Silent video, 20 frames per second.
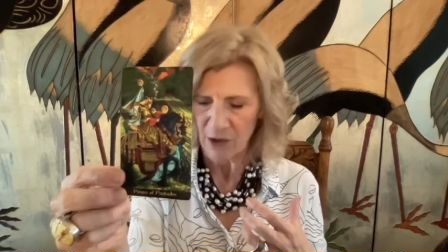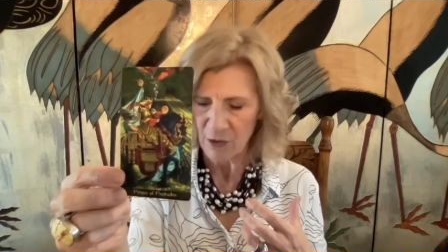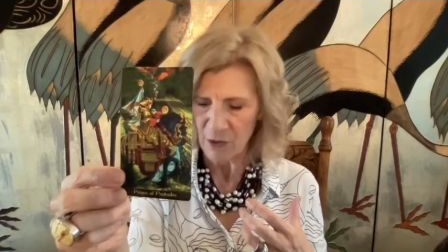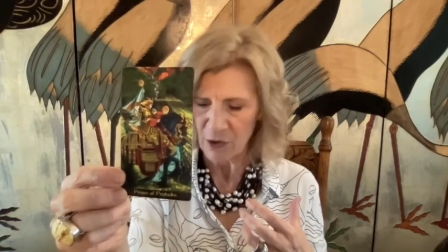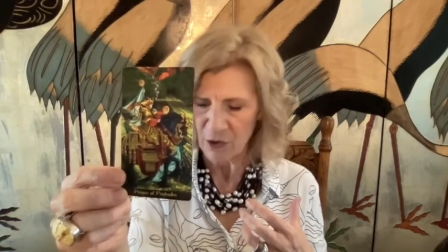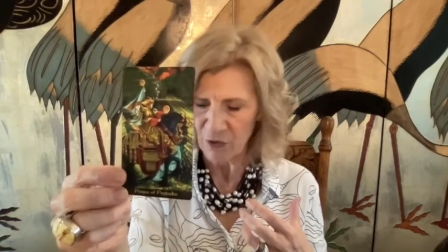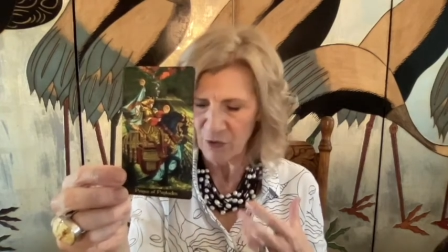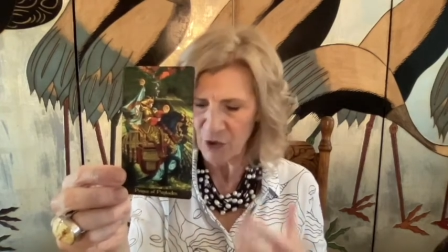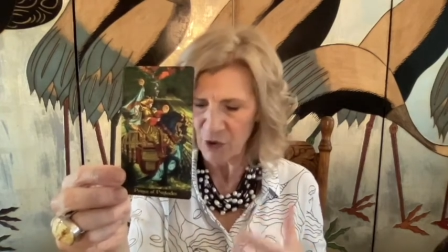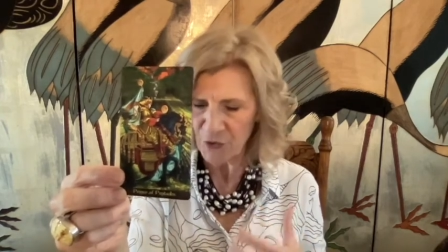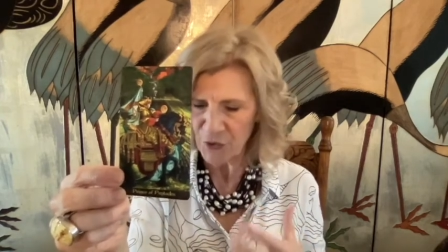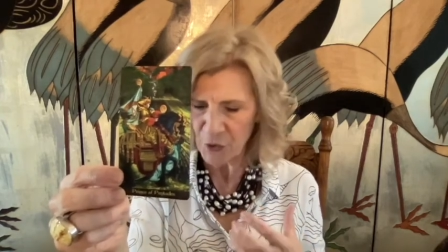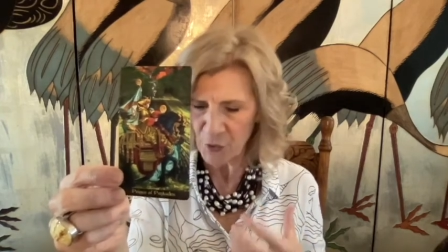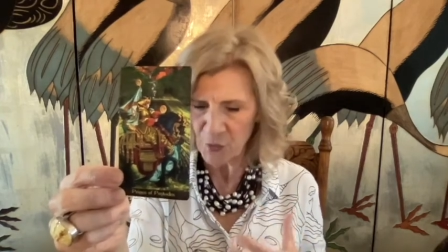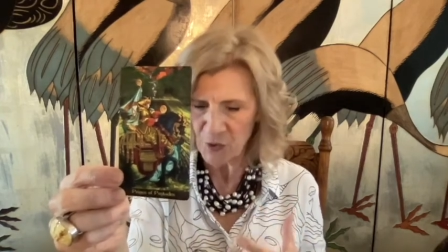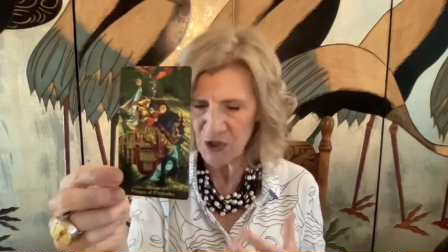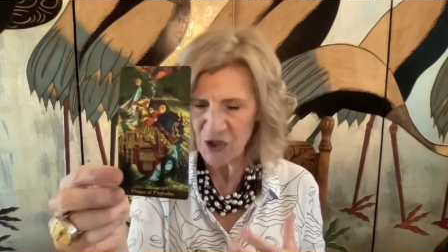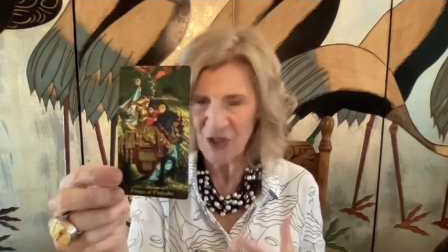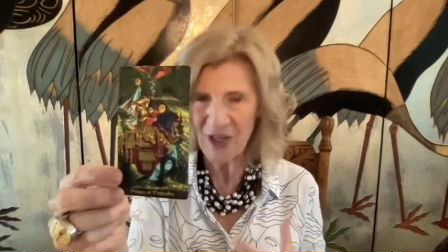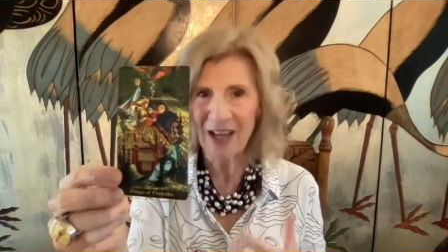You've got the
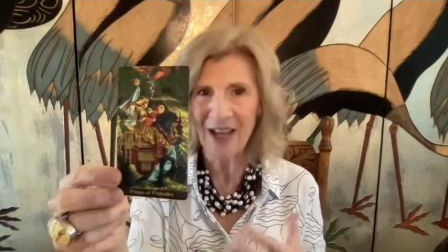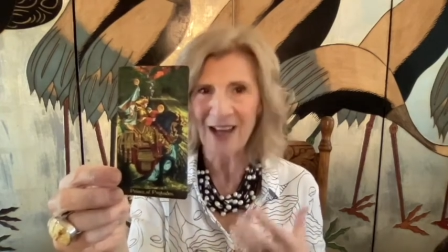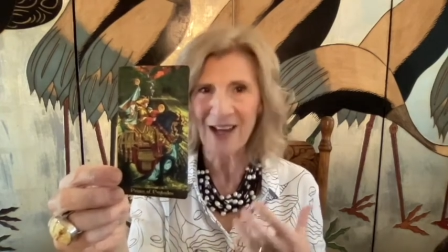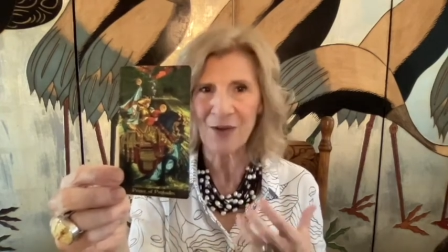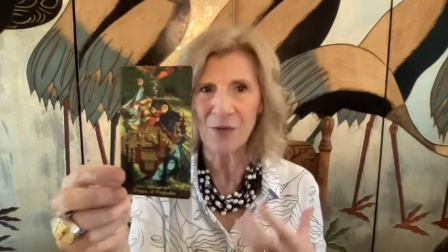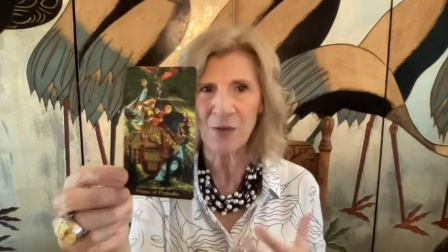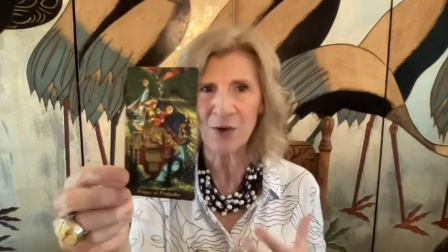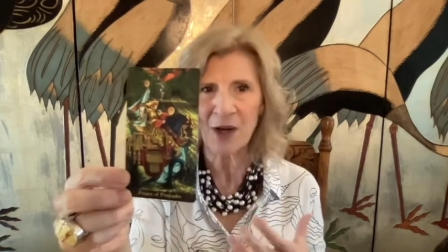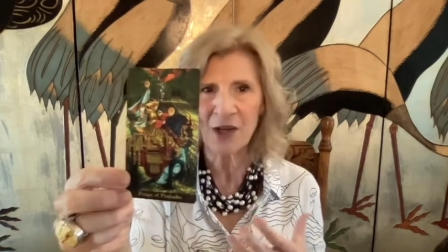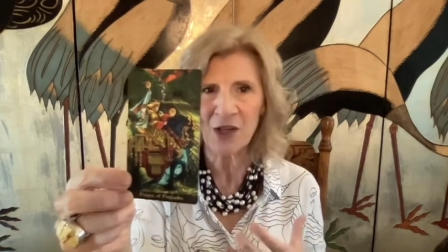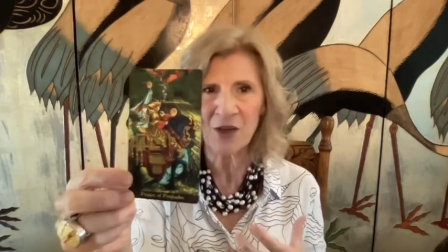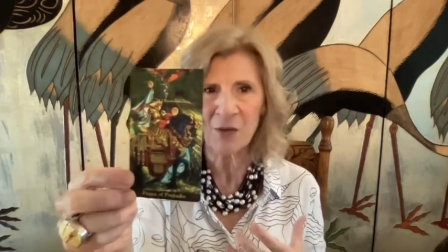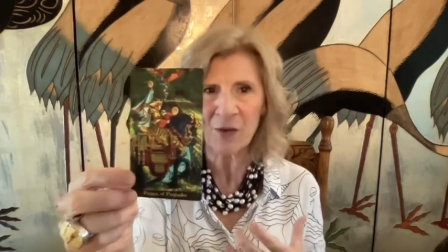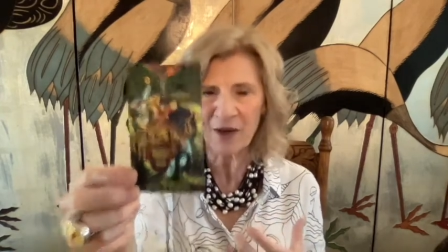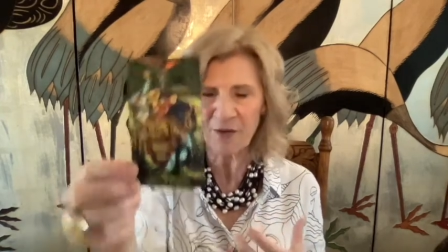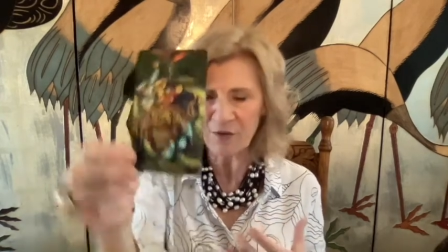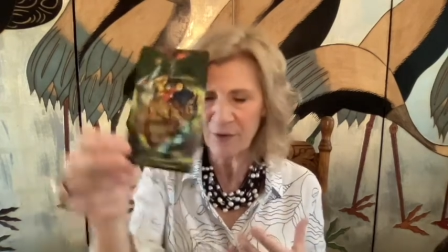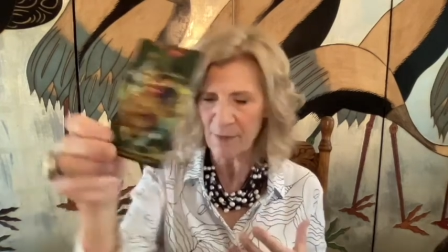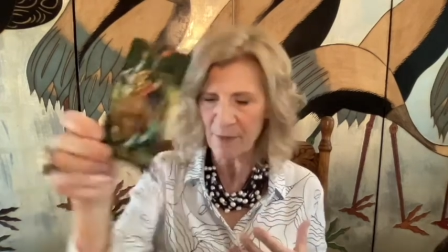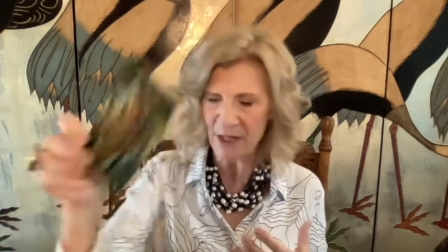wish card. Write your
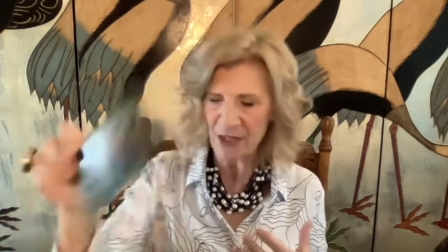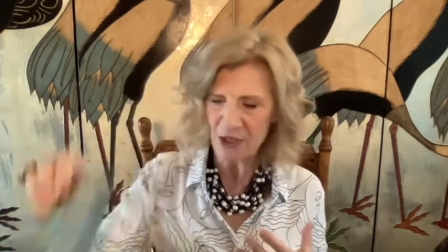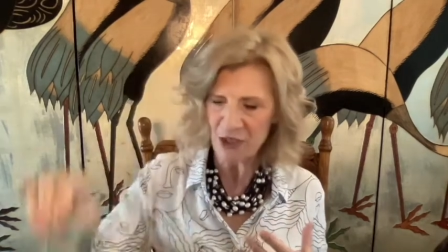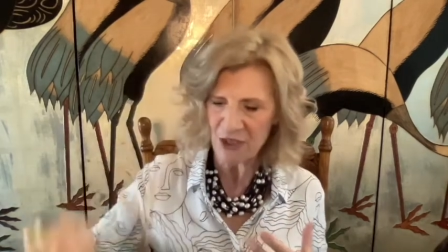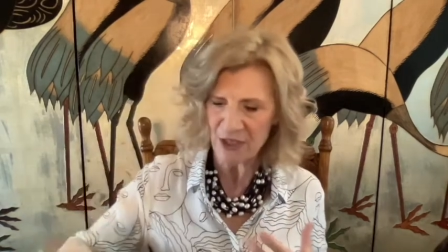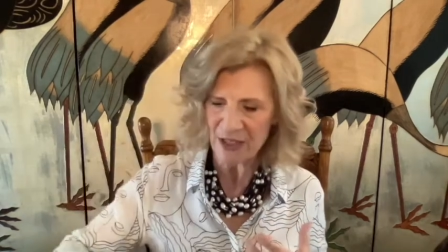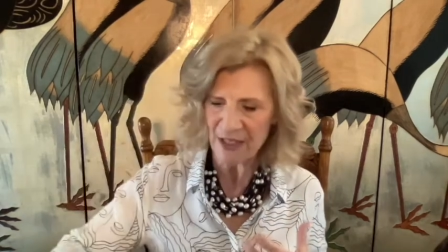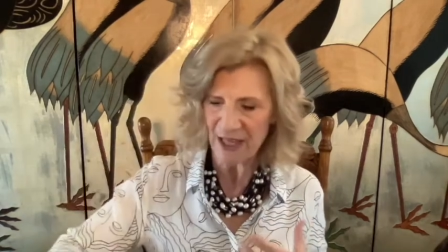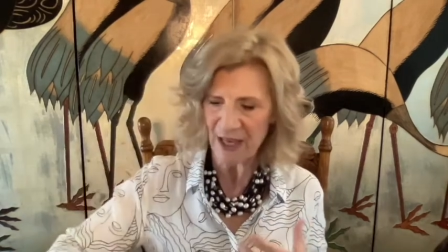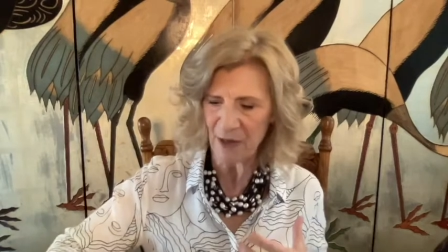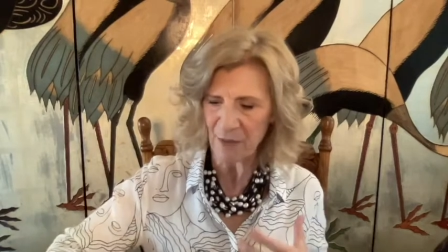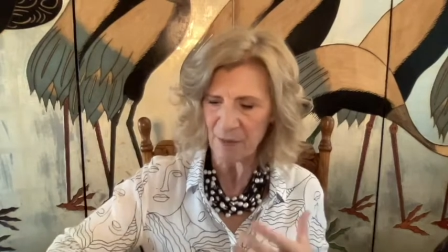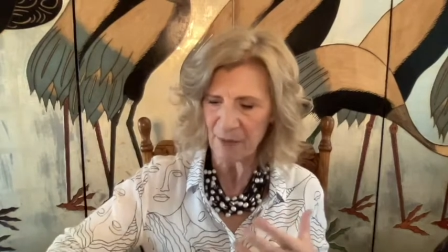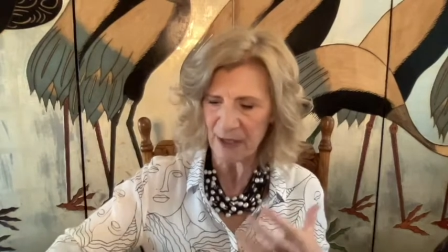affirmations out.